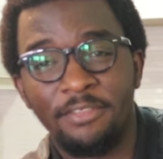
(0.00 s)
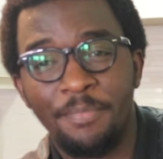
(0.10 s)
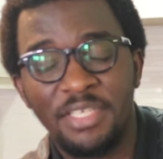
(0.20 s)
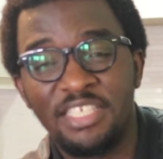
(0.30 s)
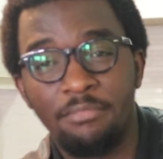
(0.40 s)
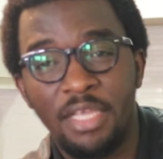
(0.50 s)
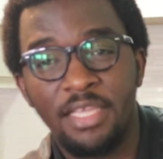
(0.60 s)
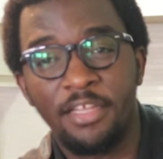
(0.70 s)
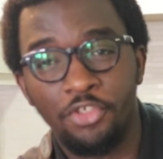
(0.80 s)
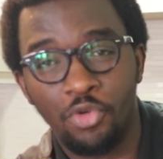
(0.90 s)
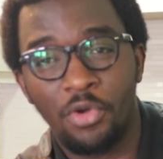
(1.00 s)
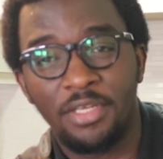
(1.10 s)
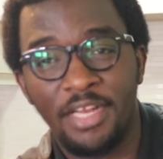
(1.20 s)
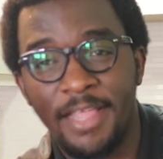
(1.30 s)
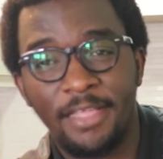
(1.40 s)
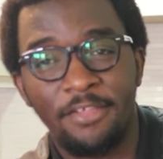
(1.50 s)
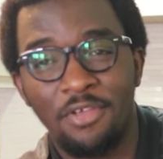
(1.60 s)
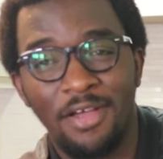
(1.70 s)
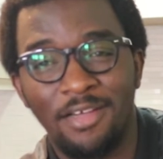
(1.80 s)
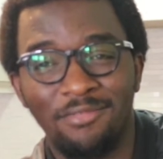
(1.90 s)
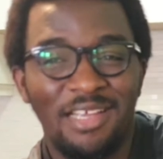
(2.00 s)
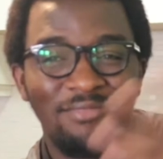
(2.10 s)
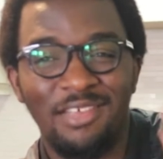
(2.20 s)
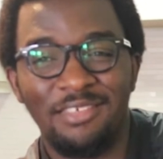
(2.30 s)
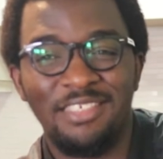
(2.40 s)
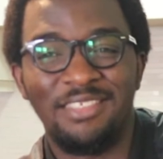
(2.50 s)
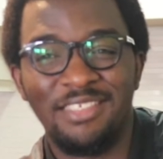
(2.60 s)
the person is making a joke like, this